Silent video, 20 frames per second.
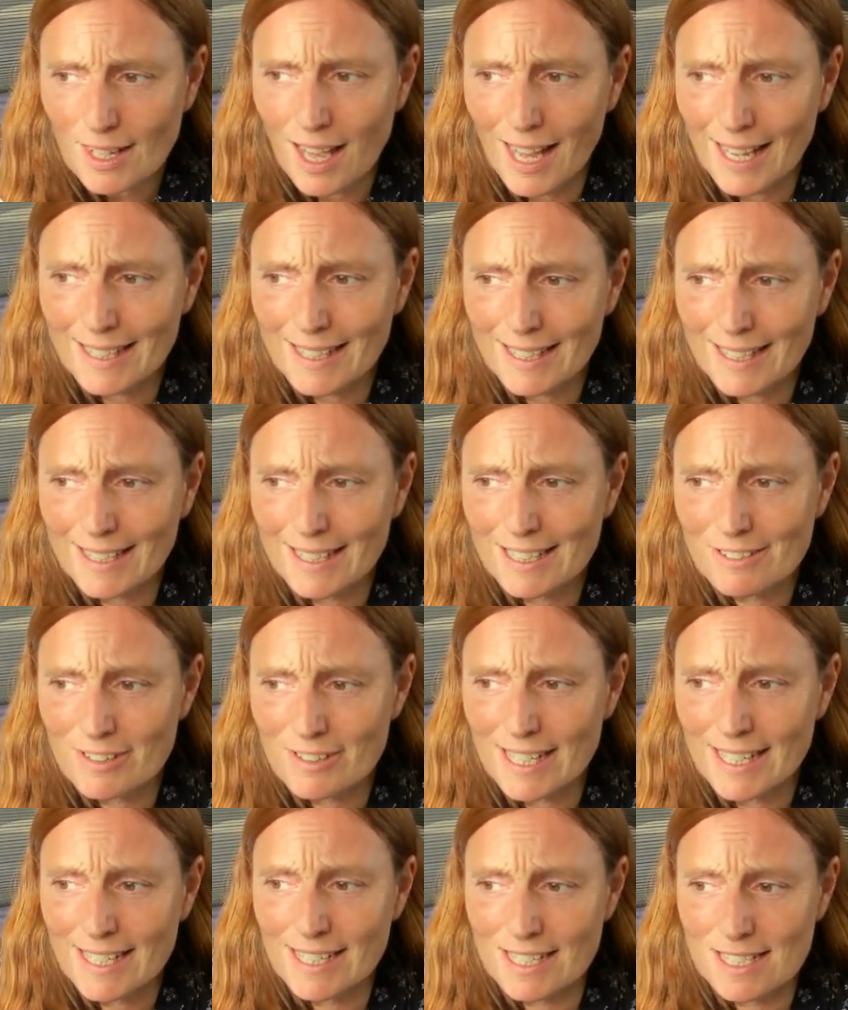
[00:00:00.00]
And it
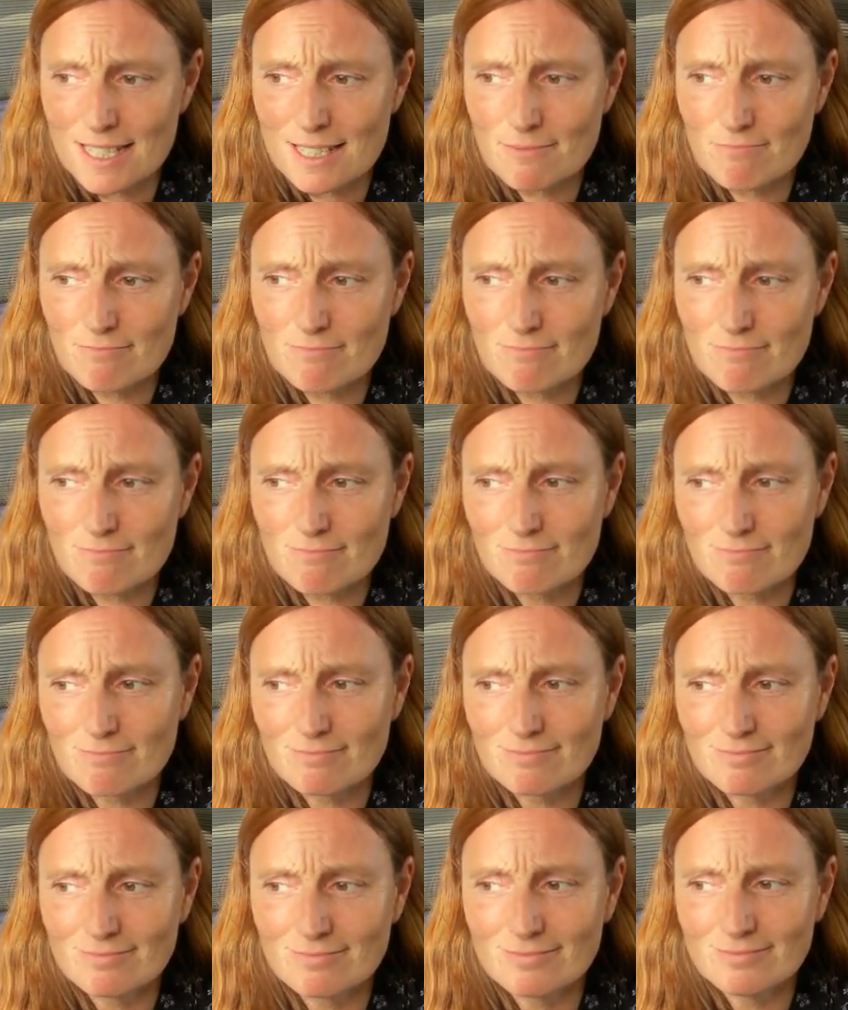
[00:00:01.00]
really is
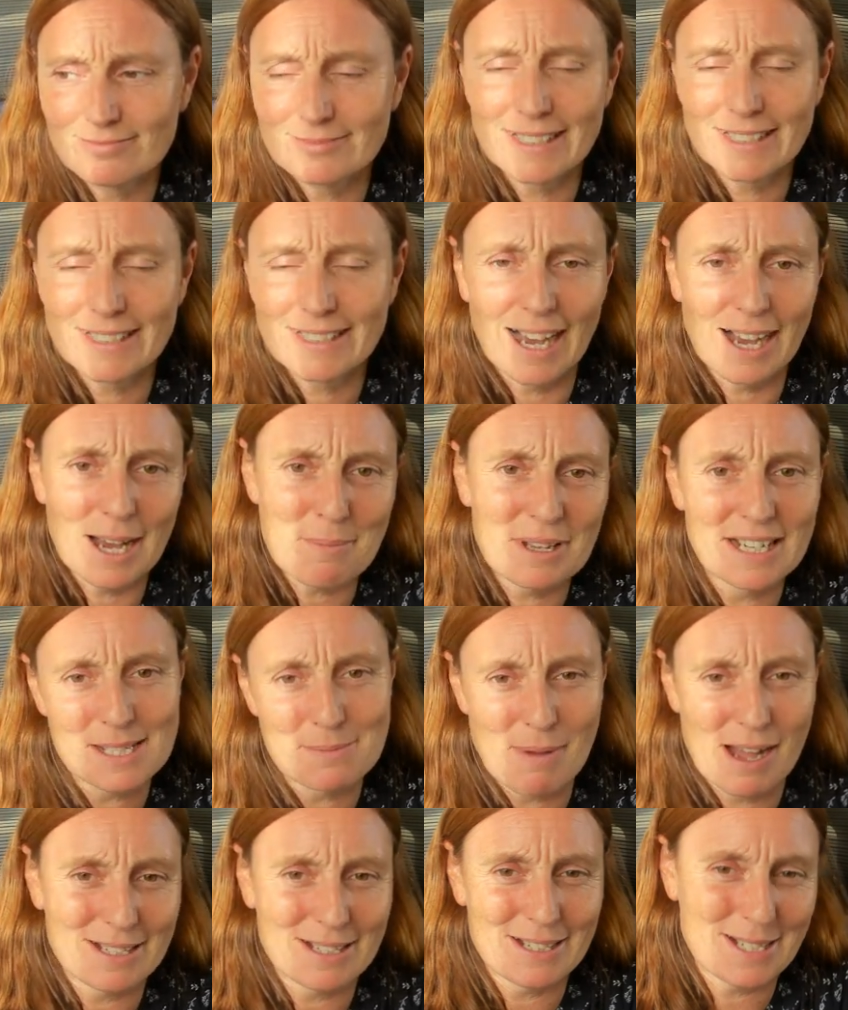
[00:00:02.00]
yeah, I mean,
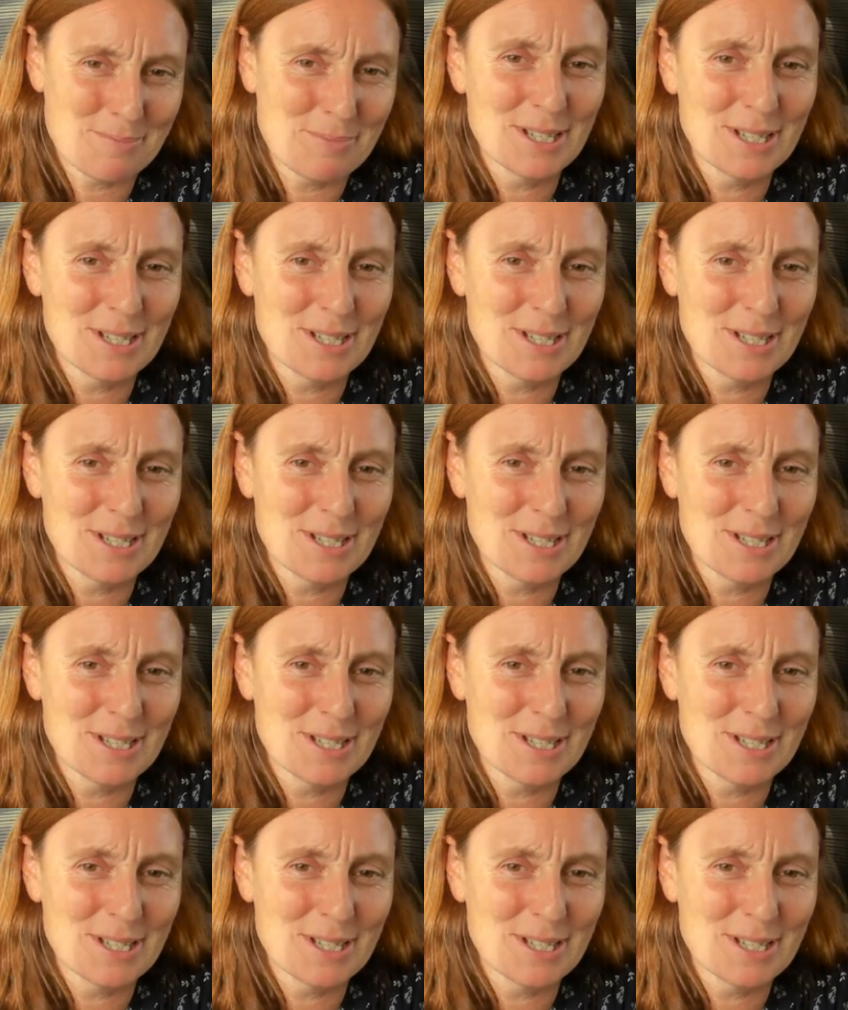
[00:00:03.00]
it's magic,